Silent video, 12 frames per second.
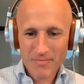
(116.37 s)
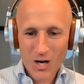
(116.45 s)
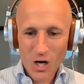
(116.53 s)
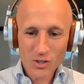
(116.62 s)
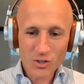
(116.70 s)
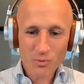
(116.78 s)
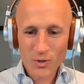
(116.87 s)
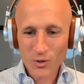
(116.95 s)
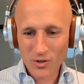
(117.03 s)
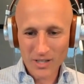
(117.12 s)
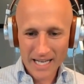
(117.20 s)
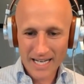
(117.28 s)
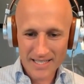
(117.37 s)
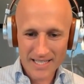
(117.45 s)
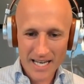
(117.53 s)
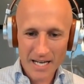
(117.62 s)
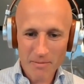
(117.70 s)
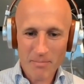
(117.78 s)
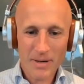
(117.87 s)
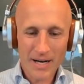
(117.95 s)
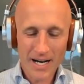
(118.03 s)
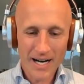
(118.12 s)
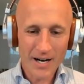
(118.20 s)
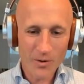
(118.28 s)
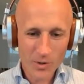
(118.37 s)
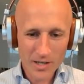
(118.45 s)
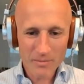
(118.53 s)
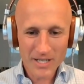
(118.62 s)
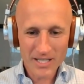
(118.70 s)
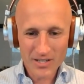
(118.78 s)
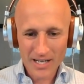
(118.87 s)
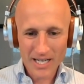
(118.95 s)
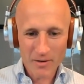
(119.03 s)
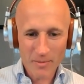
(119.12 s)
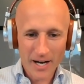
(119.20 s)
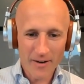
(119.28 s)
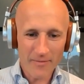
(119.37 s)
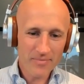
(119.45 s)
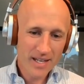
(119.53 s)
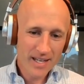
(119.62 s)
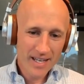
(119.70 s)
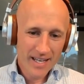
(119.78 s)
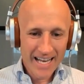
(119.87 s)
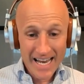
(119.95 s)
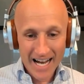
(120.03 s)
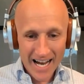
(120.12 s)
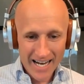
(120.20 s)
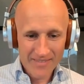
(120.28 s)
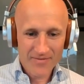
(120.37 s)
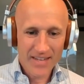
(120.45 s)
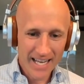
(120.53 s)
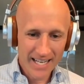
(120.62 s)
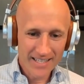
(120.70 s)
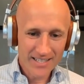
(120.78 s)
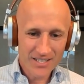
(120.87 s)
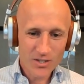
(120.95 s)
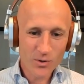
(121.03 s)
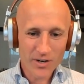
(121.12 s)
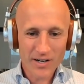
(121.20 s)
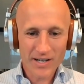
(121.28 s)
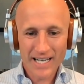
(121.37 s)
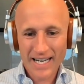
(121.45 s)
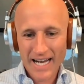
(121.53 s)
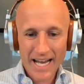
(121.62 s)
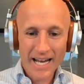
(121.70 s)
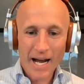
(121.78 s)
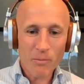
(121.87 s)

entrepreneurial landscape. We're going to be talking about AI, and you're an AI